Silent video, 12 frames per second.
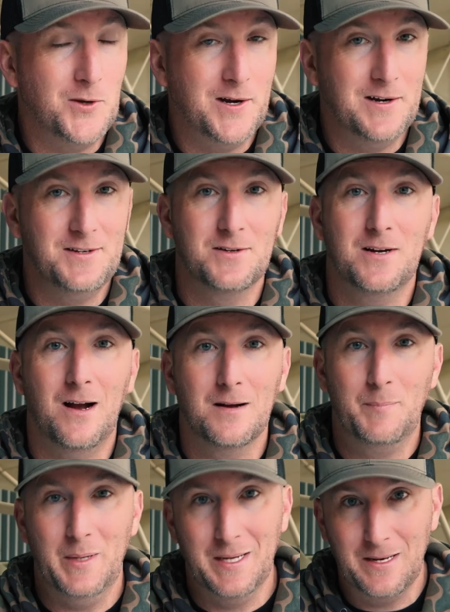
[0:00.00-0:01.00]
you hear in your
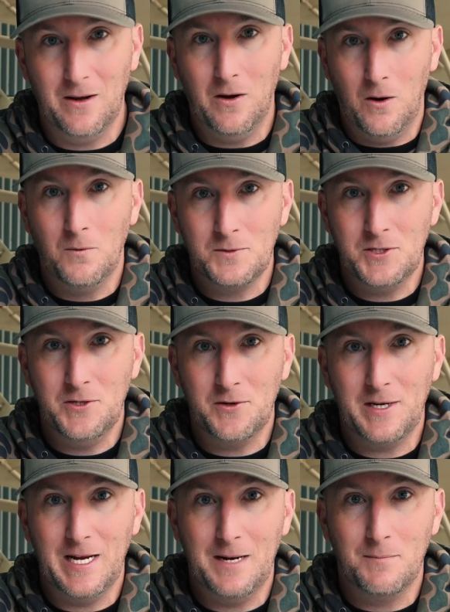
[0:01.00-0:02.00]
cockpit onto your
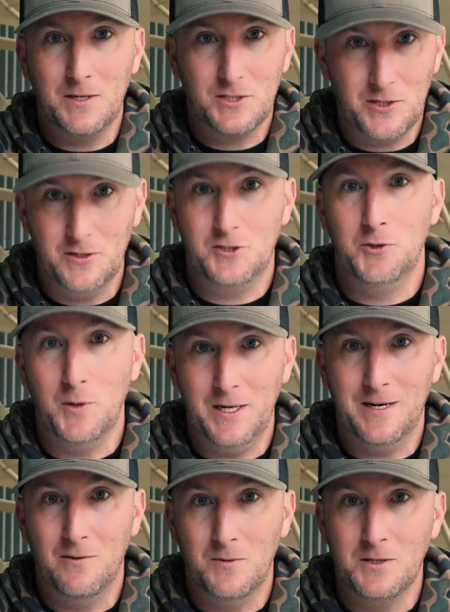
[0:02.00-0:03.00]
camera so that you
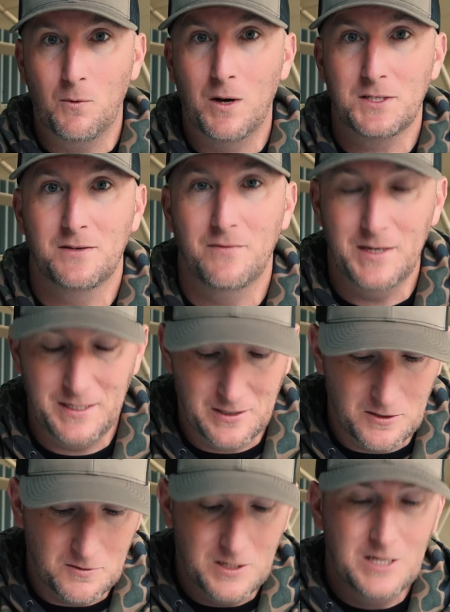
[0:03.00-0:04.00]
hear it when you watch the
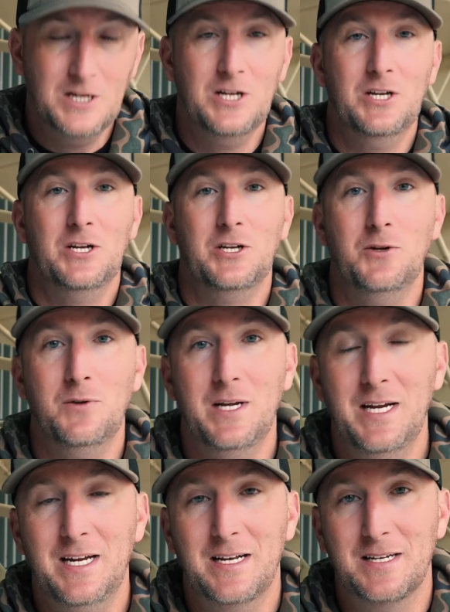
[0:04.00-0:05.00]
video, you
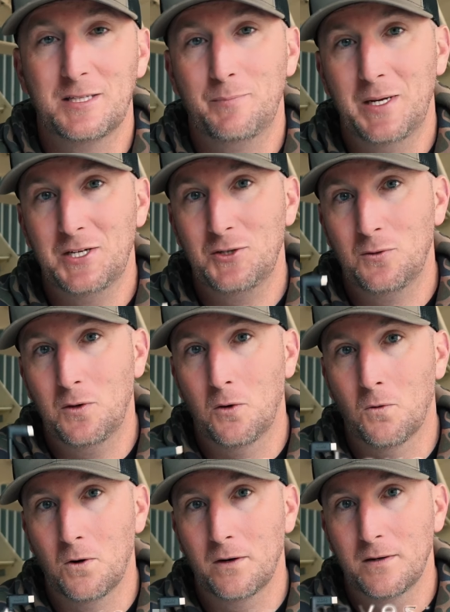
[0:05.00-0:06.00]
need a special
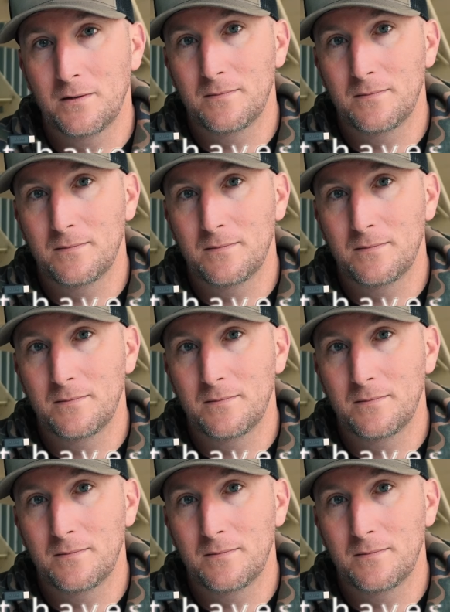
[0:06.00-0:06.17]
cord.